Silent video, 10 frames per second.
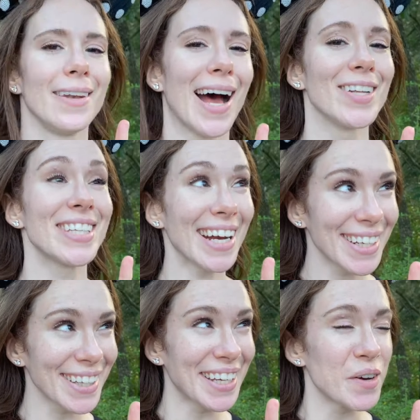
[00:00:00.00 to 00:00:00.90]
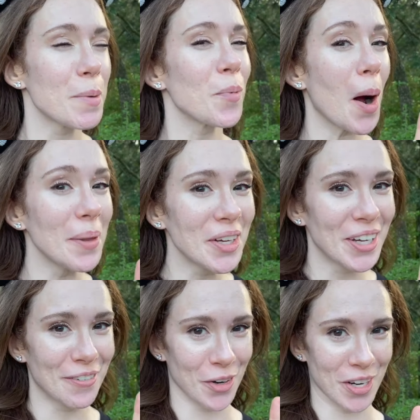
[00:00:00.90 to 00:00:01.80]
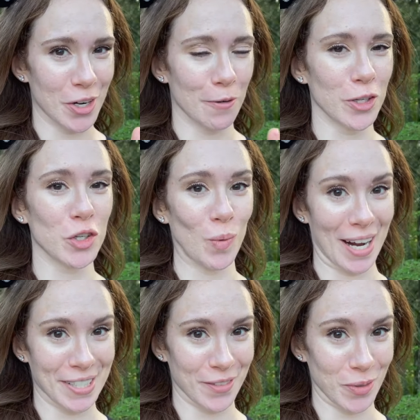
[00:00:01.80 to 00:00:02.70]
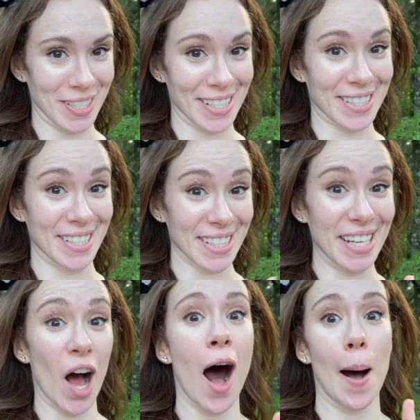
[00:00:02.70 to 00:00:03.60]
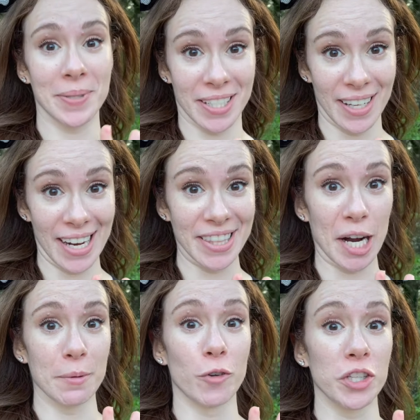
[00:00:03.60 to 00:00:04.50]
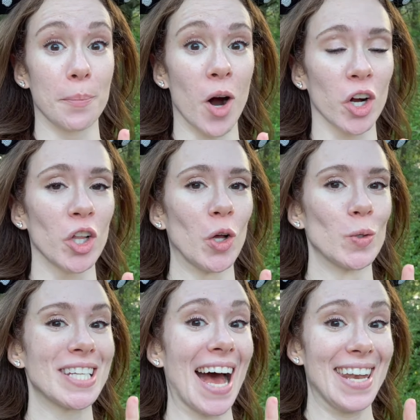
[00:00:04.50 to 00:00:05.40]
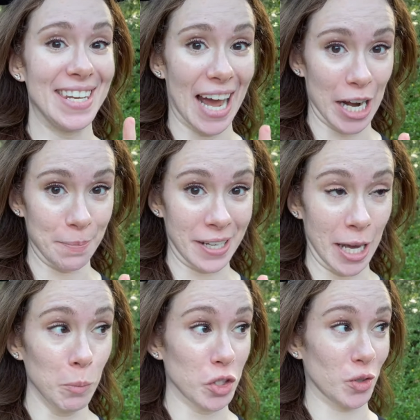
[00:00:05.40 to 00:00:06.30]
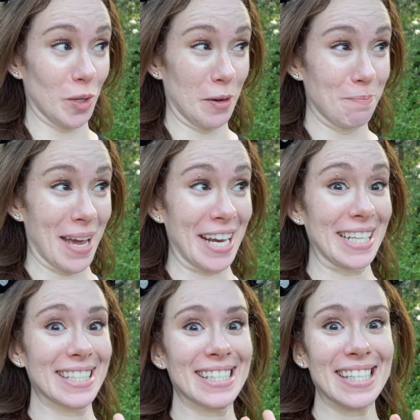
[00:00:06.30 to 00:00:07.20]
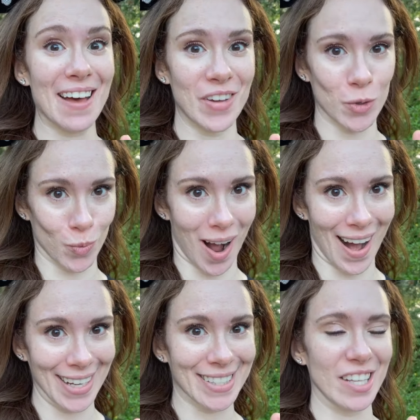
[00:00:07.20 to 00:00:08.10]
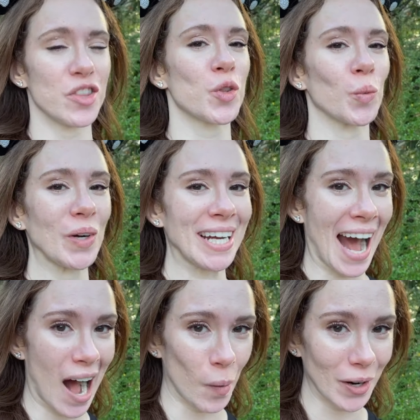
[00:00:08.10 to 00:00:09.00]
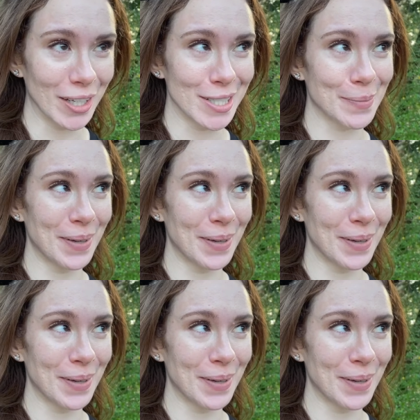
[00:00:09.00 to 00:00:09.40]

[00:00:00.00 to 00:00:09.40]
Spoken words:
Now, technically, we probably could have hurried over to Rise of the Resistance and hopped in line there before the park closed at 9 p.m., which would have made 7 rides in 3 hours,